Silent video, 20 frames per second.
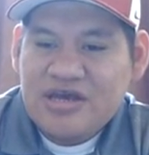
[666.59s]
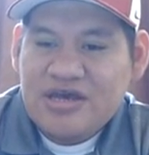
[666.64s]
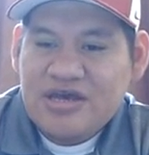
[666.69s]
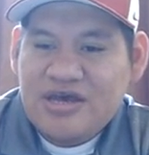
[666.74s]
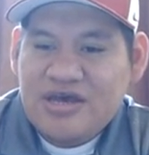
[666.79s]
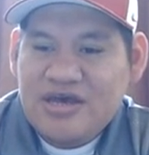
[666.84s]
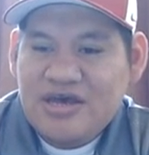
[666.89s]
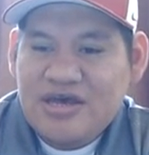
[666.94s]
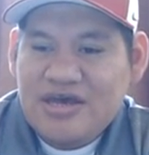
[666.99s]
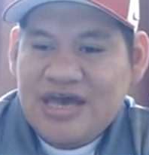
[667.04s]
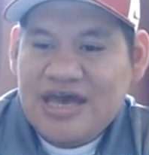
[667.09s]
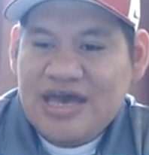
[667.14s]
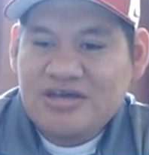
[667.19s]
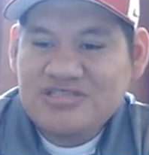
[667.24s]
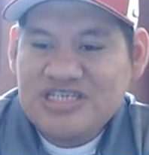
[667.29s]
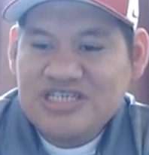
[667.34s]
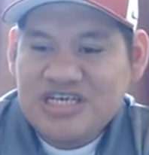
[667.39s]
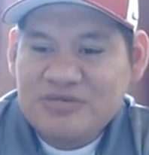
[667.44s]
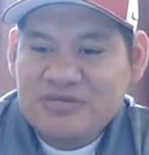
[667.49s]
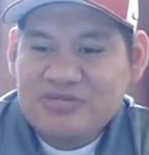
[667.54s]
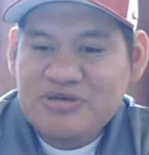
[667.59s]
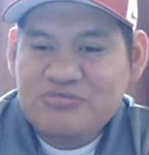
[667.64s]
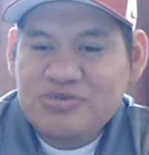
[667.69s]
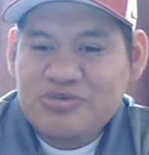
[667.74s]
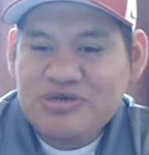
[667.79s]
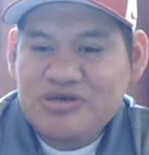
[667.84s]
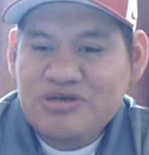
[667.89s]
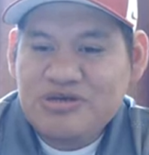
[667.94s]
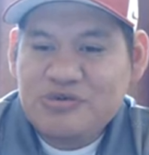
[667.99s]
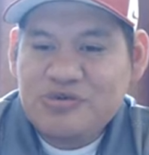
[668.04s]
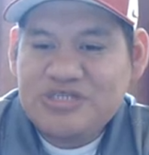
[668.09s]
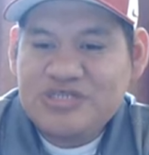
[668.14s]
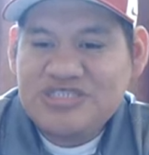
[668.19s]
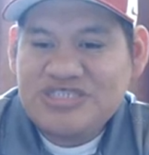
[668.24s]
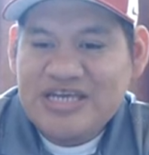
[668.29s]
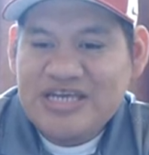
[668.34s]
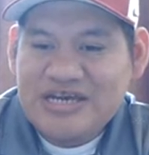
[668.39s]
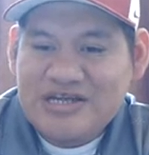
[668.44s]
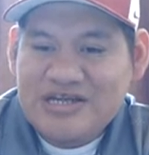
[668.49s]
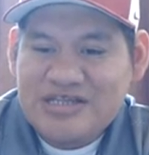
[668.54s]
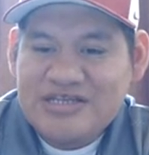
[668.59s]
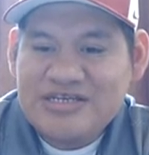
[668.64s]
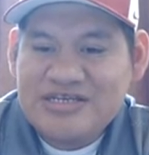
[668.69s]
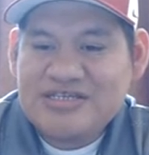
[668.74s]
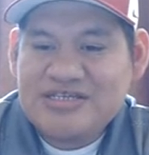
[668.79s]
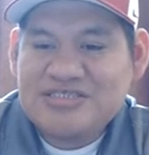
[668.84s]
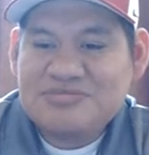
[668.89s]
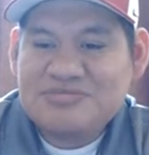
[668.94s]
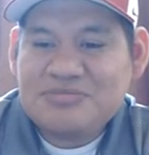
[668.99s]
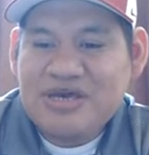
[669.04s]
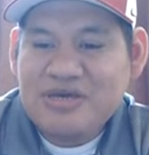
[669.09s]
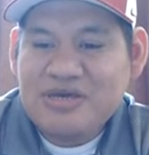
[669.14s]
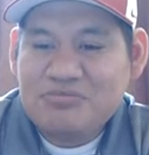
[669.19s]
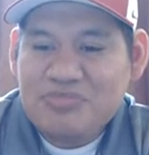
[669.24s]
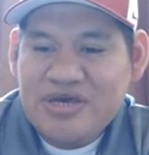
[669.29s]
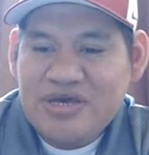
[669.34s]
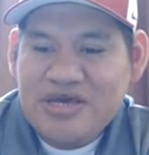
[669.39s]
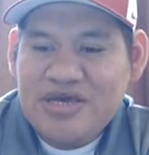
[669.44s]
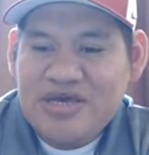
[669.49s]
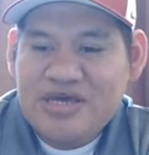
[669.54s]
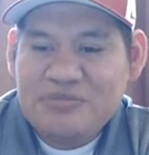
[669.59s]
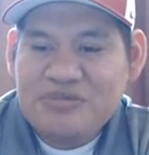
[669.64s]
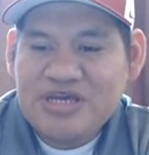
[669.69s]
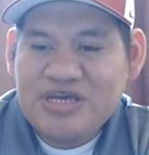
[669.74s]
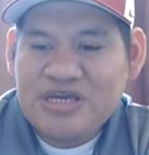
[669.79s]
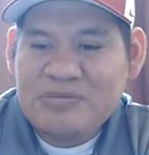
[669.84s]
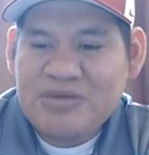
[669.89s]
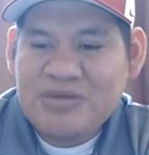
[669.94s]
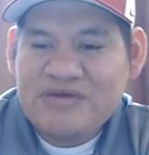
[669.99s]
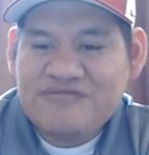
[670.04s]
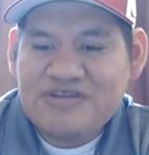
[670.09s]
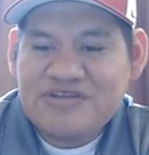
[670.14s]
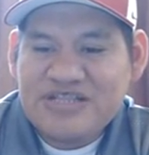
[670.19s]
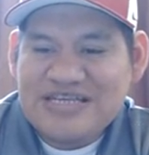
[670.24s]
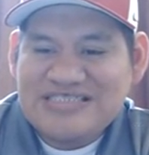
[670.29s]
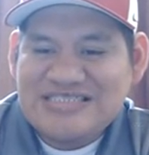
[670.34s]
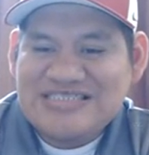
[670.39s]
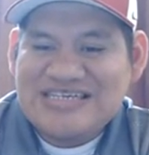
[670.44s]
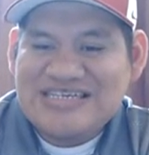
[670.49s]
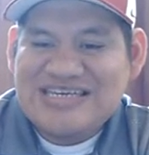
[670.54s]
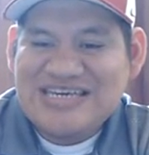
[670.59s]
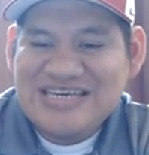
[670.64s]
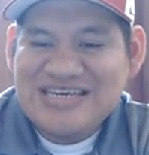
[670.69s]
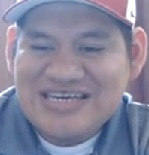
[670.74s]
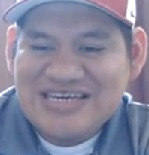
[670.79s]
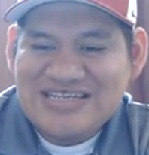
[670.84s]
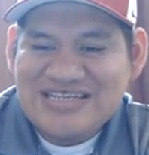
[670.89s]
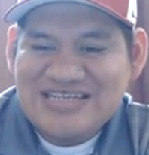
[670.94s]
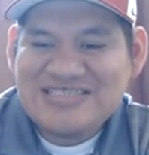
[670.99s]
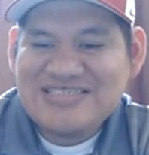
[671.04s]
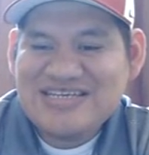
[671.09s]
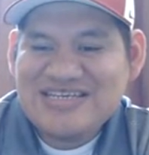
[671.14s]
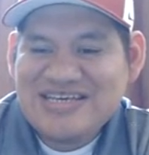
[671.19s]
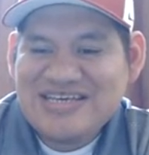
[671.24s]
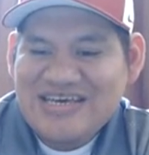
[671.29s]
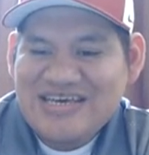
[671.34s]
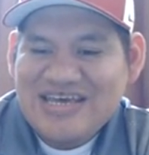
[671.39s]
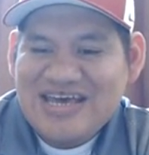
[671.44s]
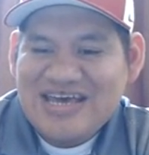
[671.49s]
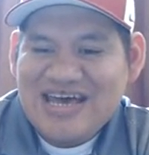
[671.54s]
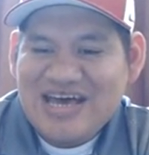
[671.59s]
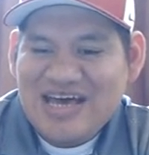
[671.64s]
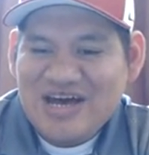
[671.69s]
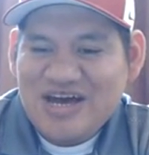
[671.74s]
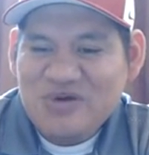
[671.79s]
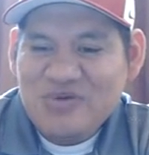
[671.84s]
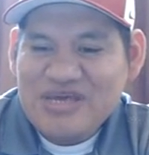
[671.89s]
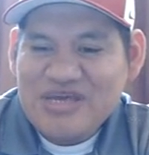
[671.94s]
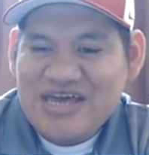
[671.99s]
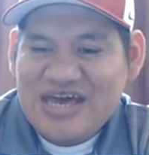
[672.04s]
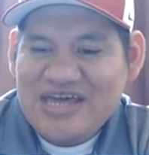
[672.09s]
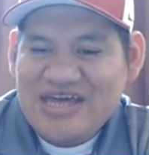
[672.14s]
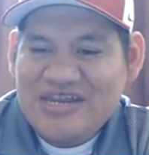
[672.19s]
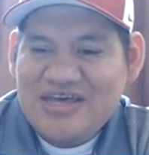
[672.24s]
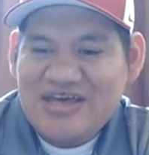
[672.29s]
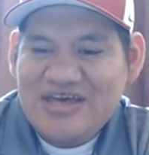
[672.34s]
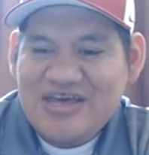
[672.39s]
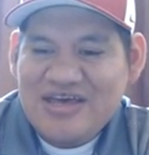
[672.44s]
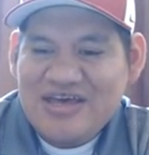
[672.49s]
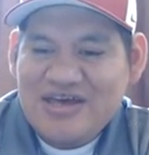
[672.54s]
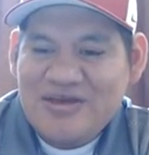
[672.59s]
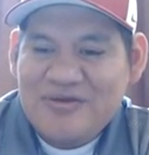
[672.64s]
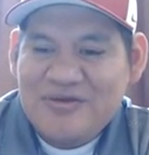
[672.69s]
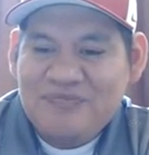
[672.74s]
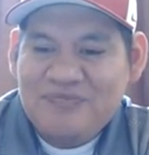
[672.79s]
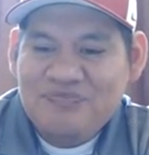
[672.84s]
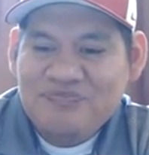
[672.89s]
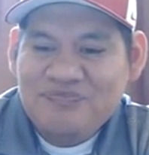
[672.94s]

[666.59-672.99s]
Housekeeping book with checklists, make bed, pick up after lazy kids. We got the